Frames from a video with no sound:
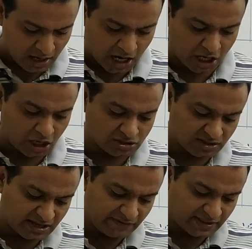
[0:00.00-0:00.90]
and
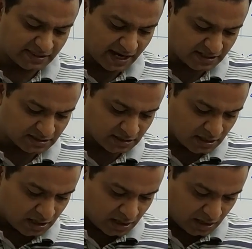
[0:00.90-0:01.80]
also given that
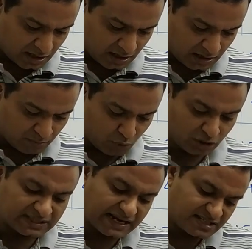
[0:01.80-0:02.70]
uh,
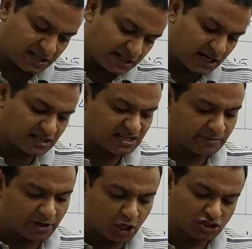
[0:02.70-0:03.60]
both argentina
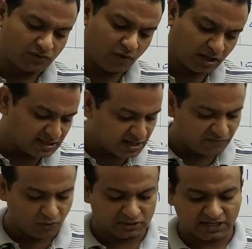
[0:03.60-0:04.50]
germany also won their
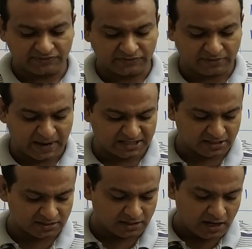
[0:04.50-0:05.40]
fourth and fifth
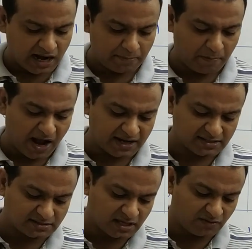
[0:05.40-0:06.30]
matches and
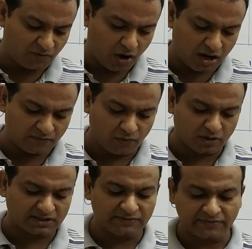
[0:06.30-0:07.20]
pakistan won
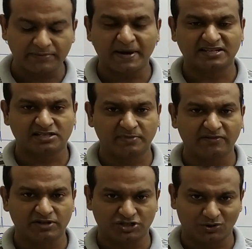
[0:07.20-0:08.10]
fourth and fifth matches by
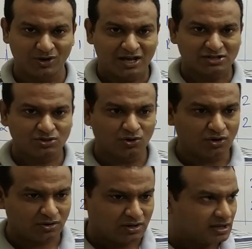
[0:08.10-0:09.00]
1-0
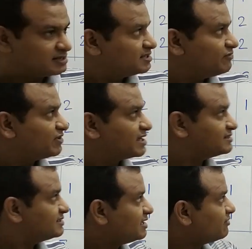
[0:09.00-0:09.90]
so see we can
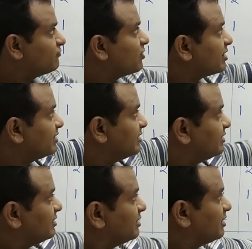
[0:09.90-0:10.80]
see for
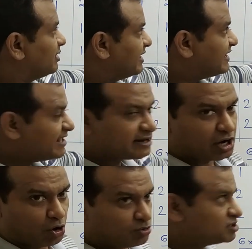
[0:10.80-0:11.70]
uh, any
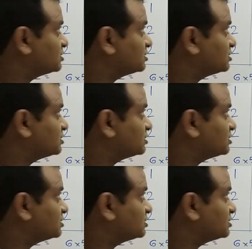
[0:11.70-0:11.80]
round